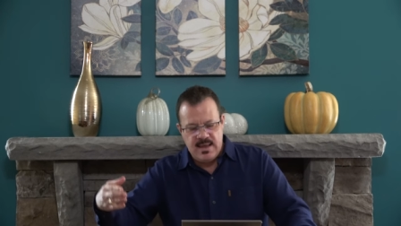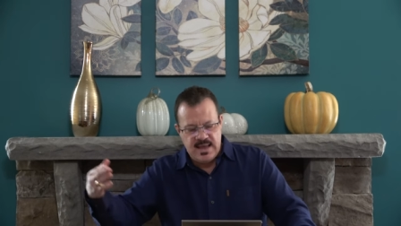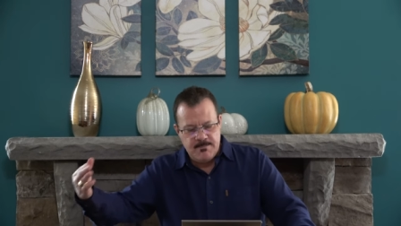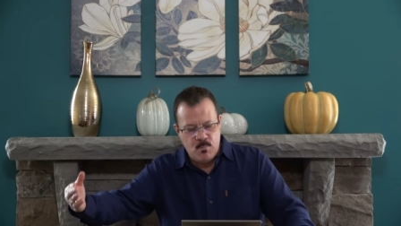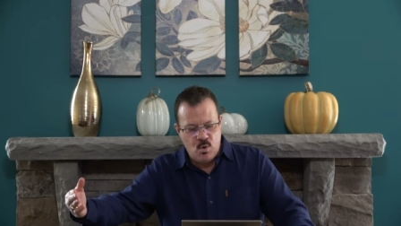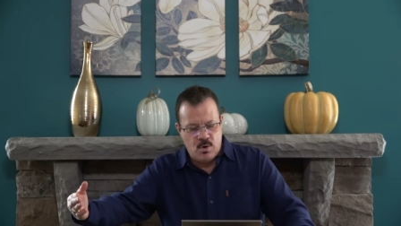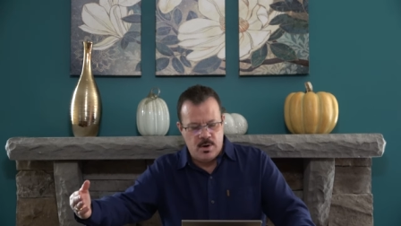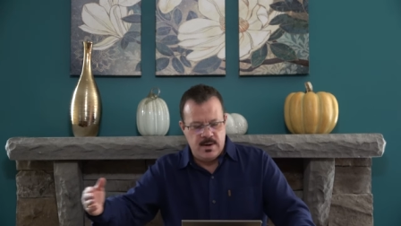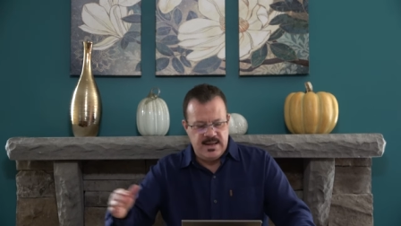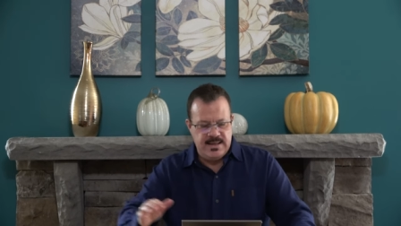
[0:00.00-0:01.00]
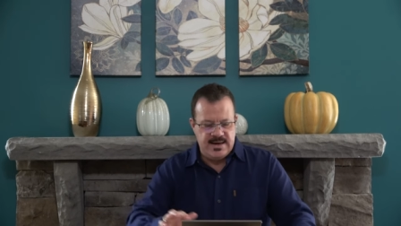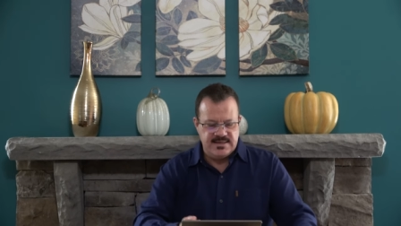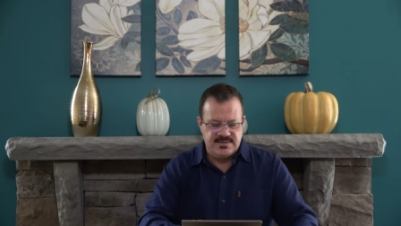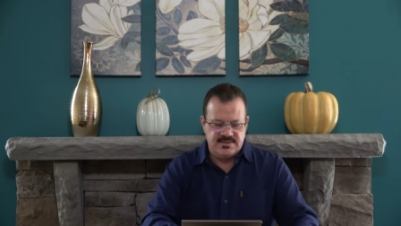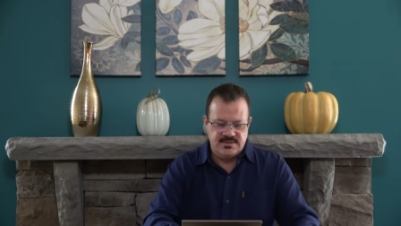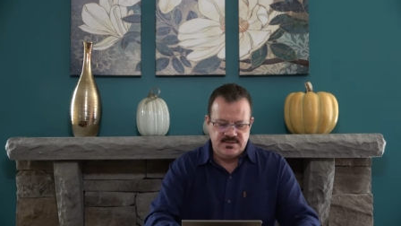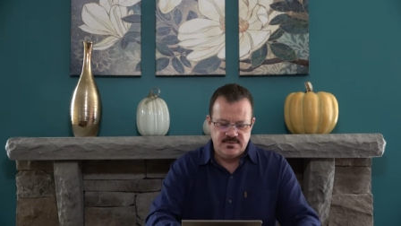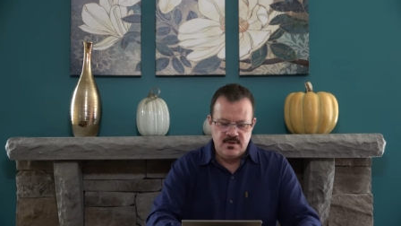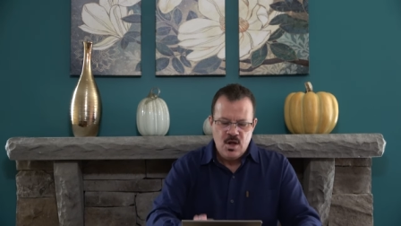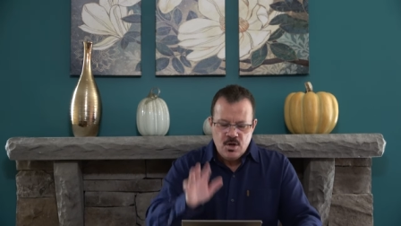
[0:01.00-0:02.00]
and more in us?
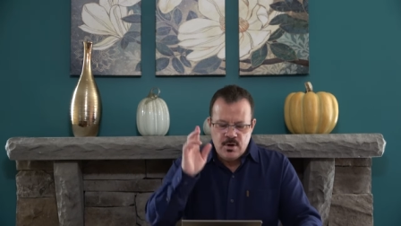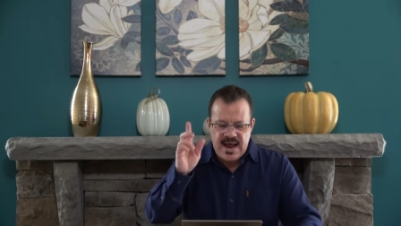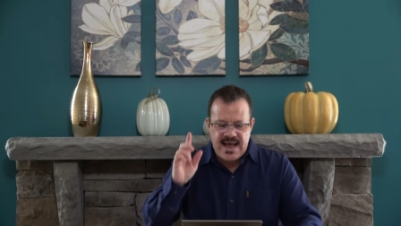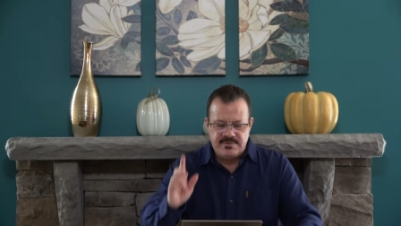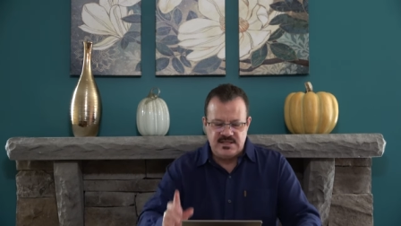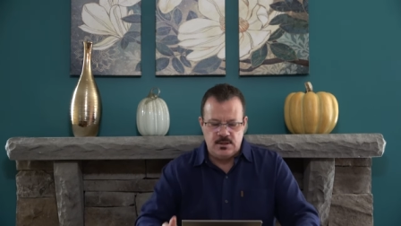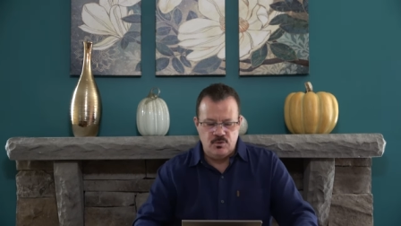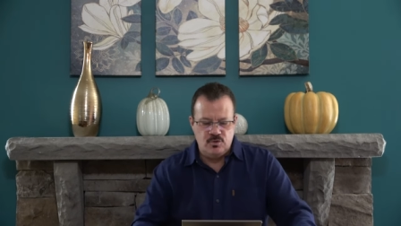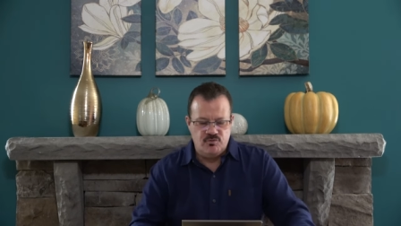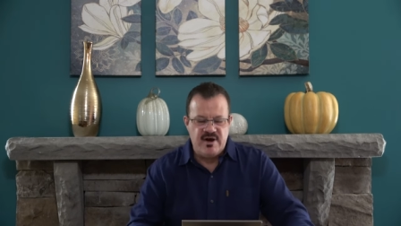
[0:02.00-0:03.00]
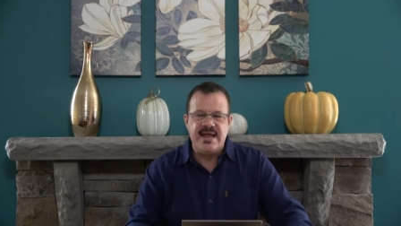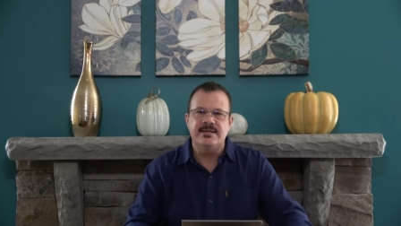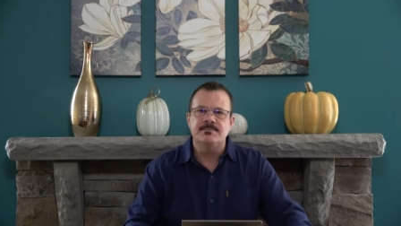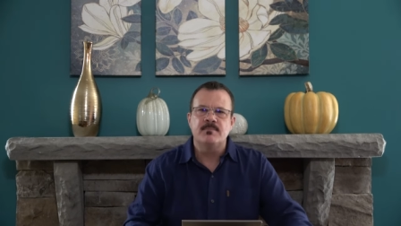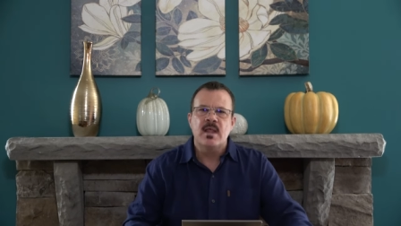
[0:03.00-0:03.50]
You're absolutely right.